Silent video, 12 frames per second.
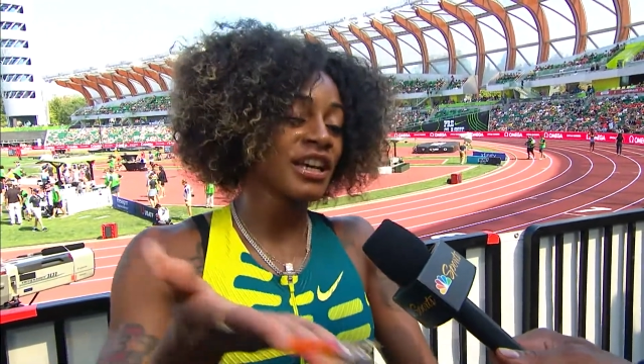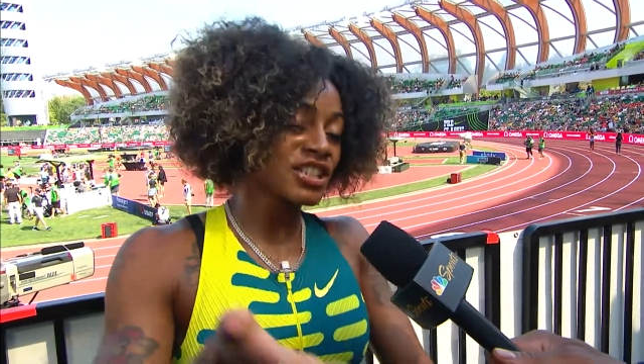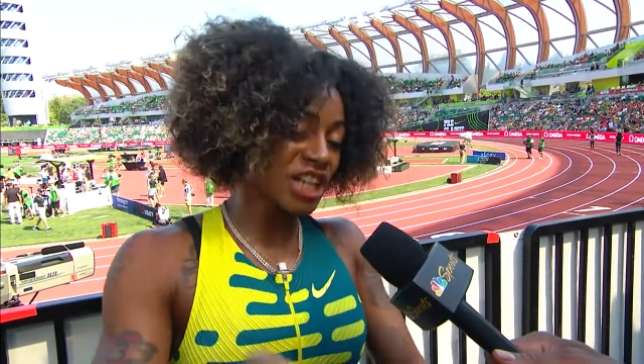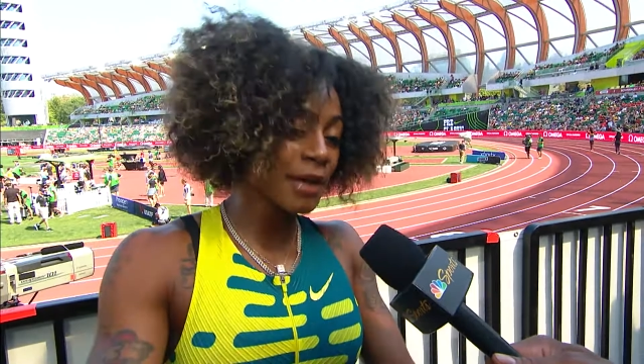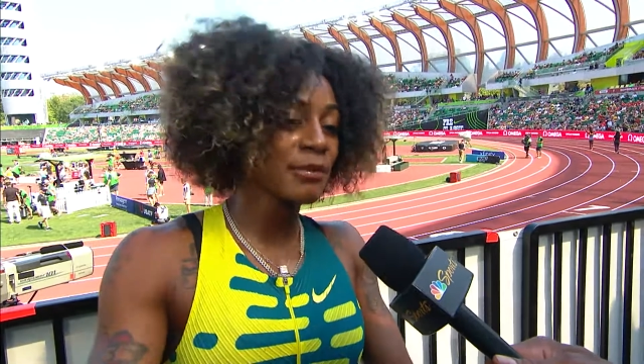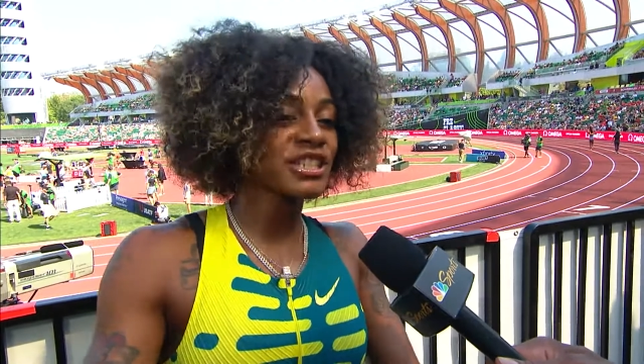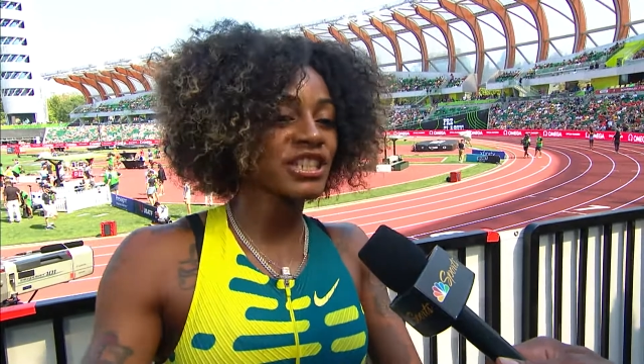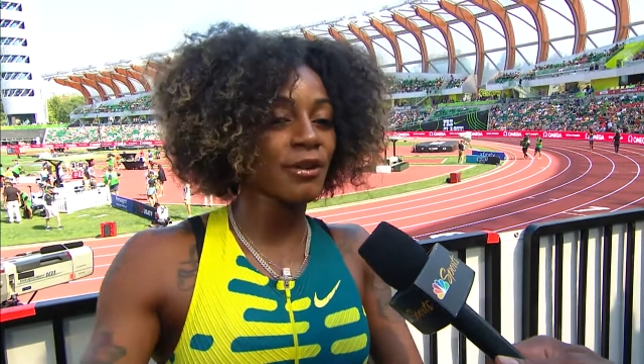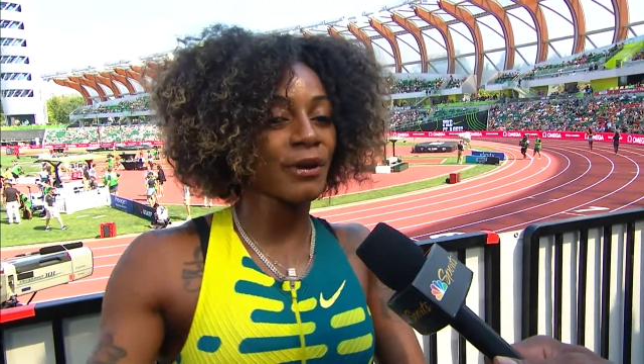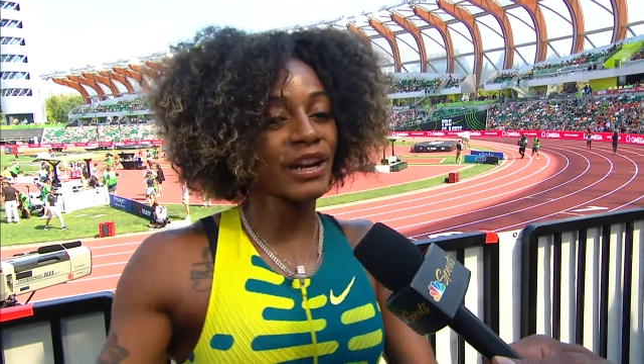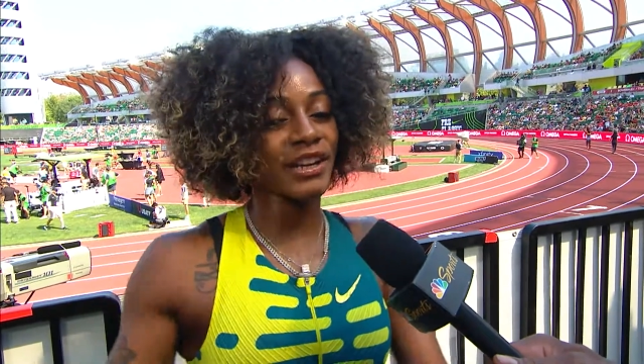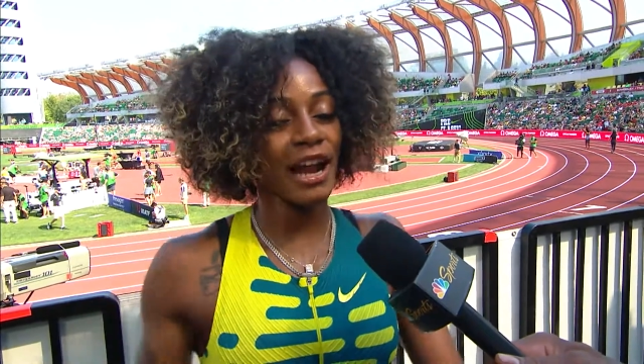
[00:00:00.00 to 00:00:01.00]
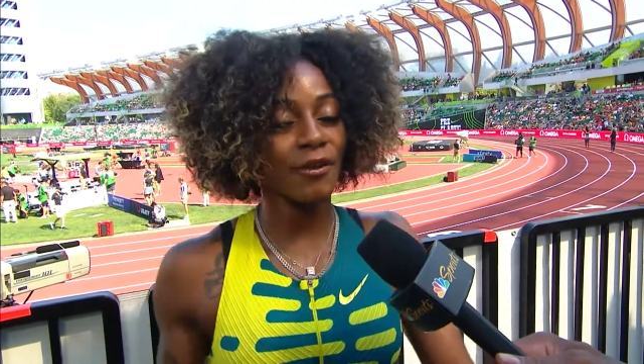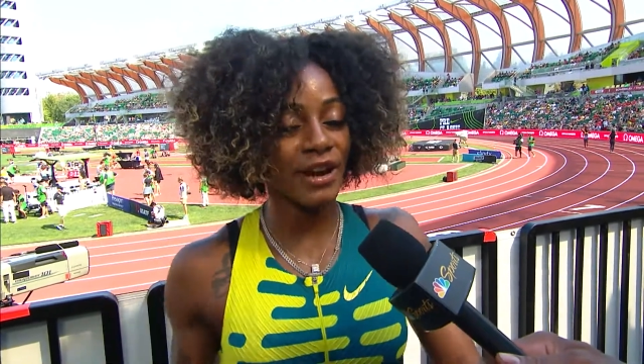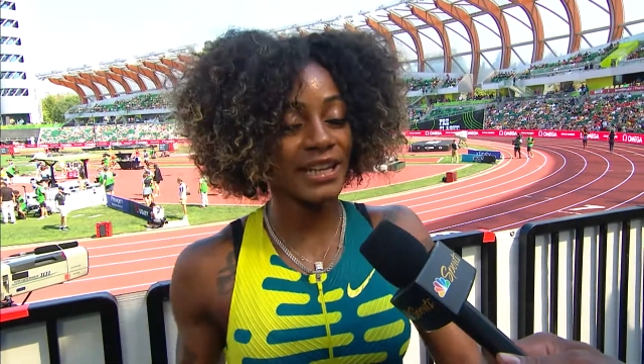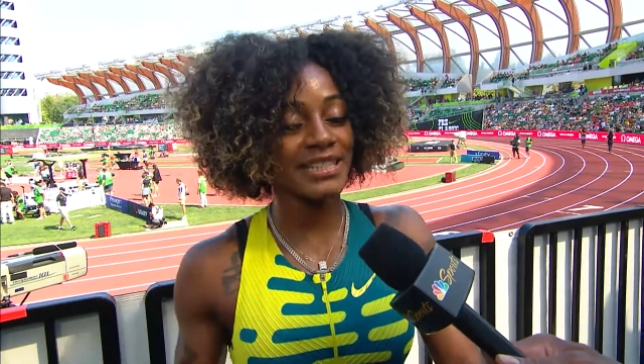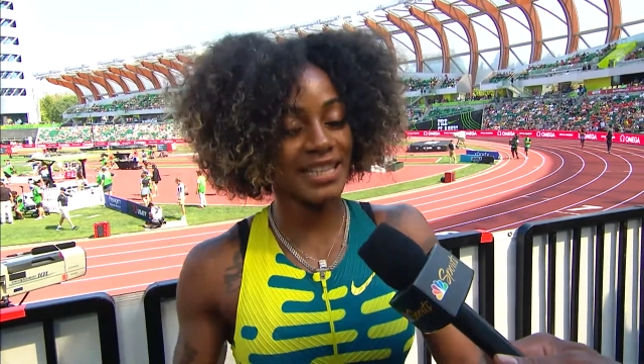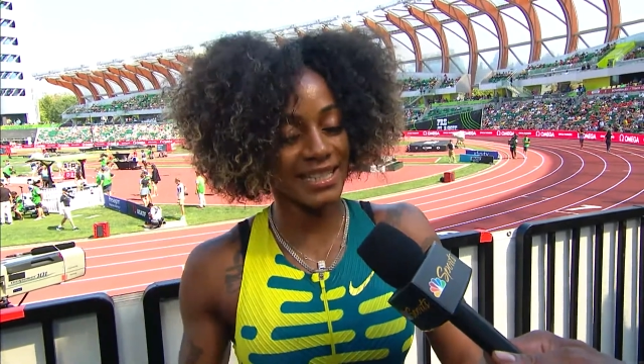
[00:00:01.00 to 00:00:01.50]
championship record, I
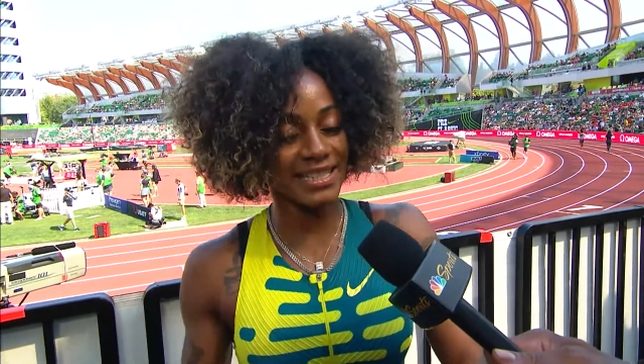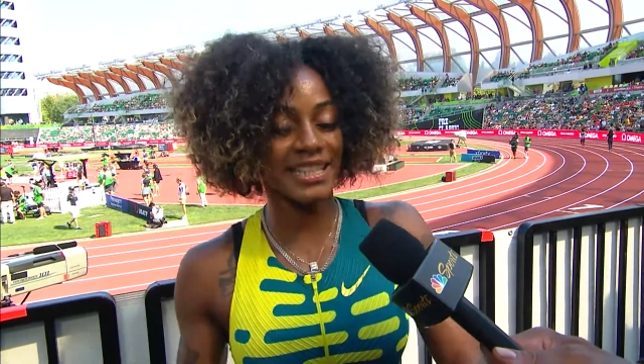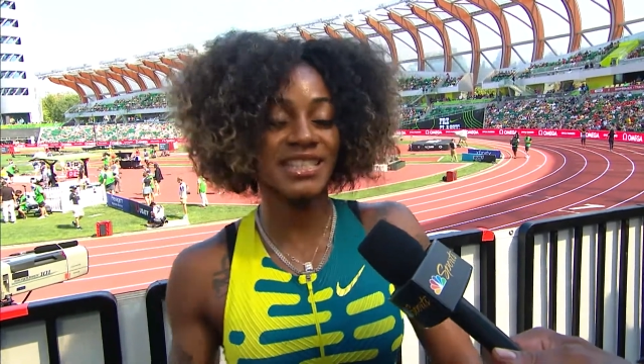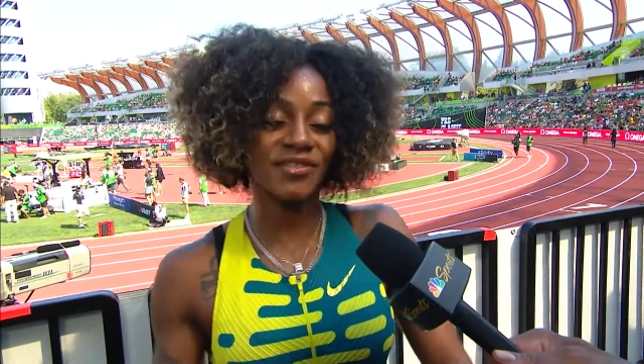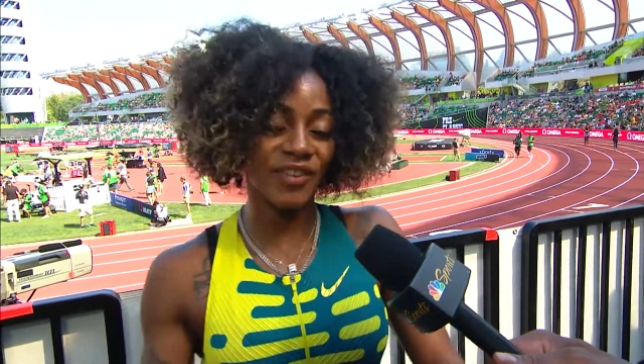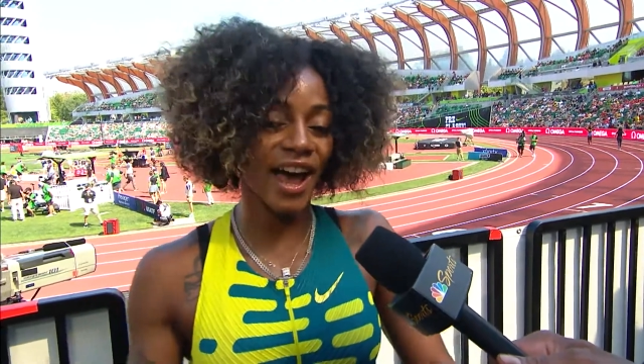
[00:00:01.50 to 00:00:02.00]
ran a 1065.